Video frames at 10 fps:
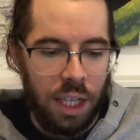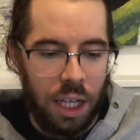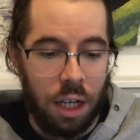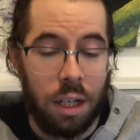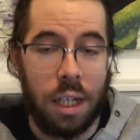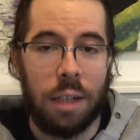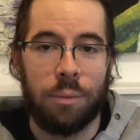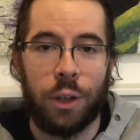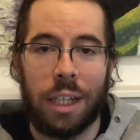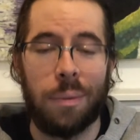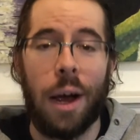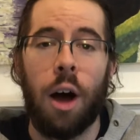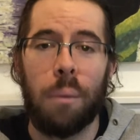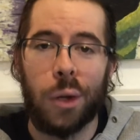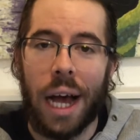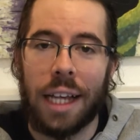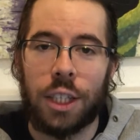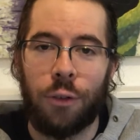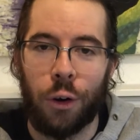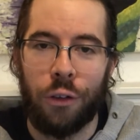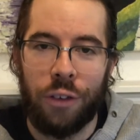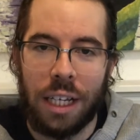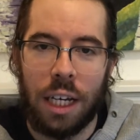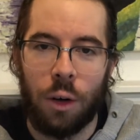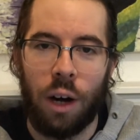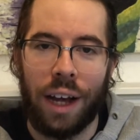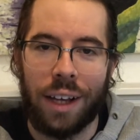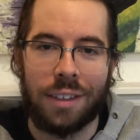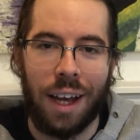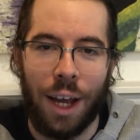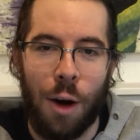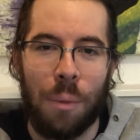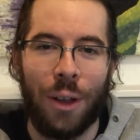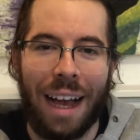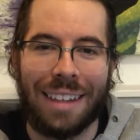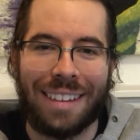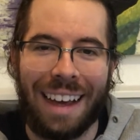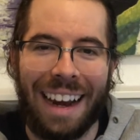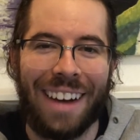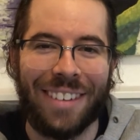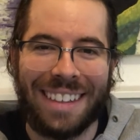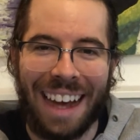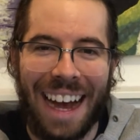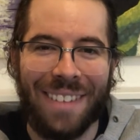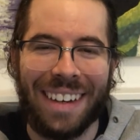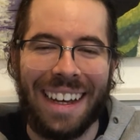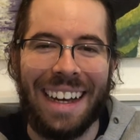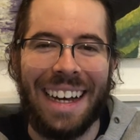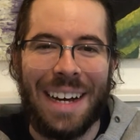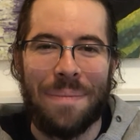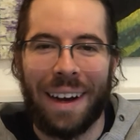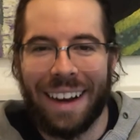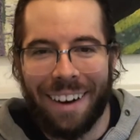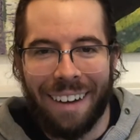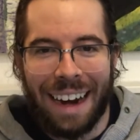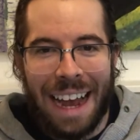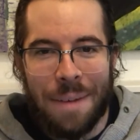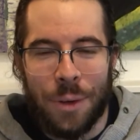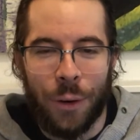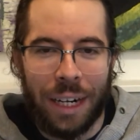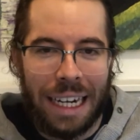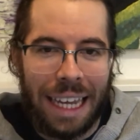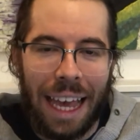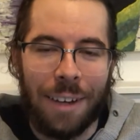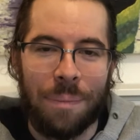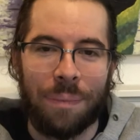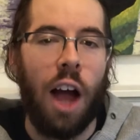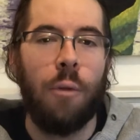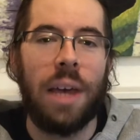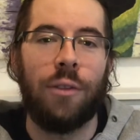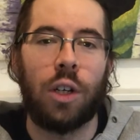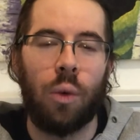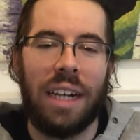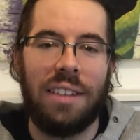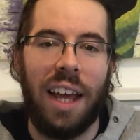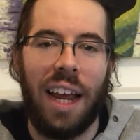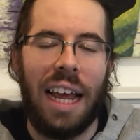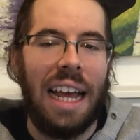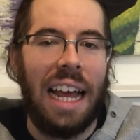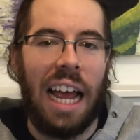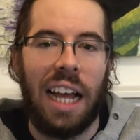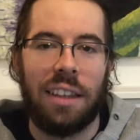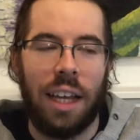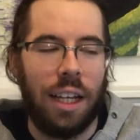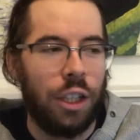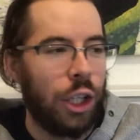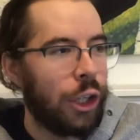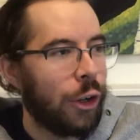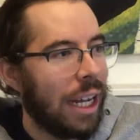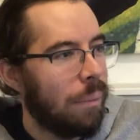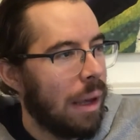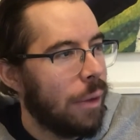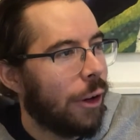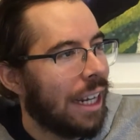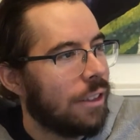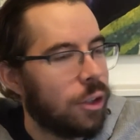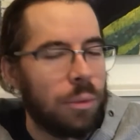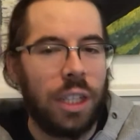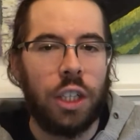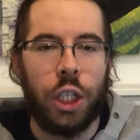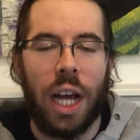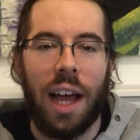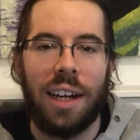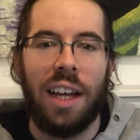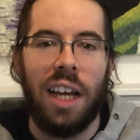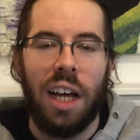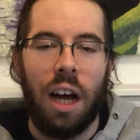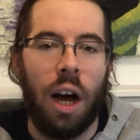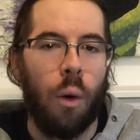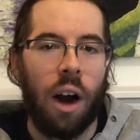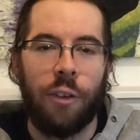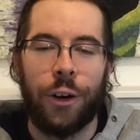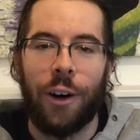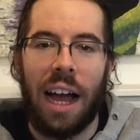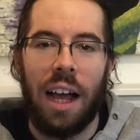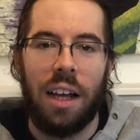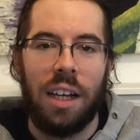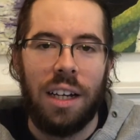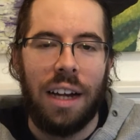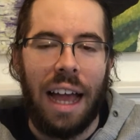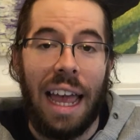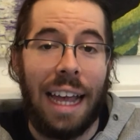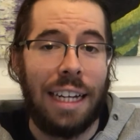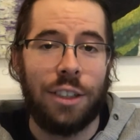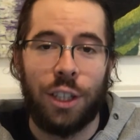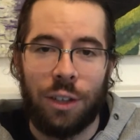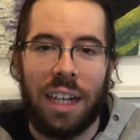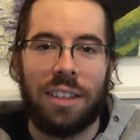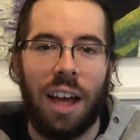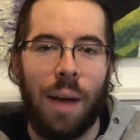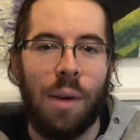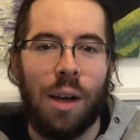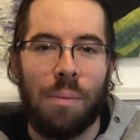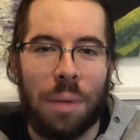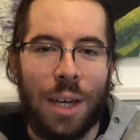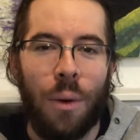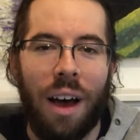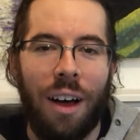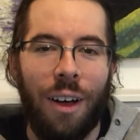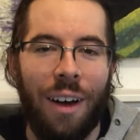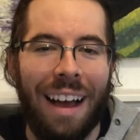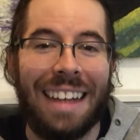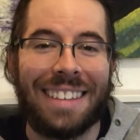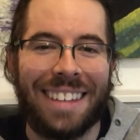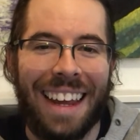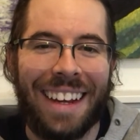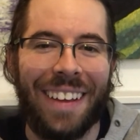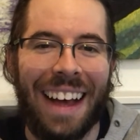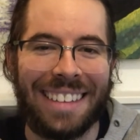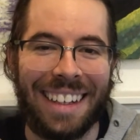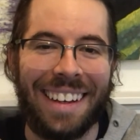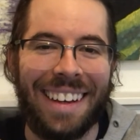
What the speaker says: So that's my humble ask for the video. I guess I humble ask that every time, but here I am doing it again. I hope you have a great day and that you're getting some sunshine wherever you're at. And until next time, be well and stay classy.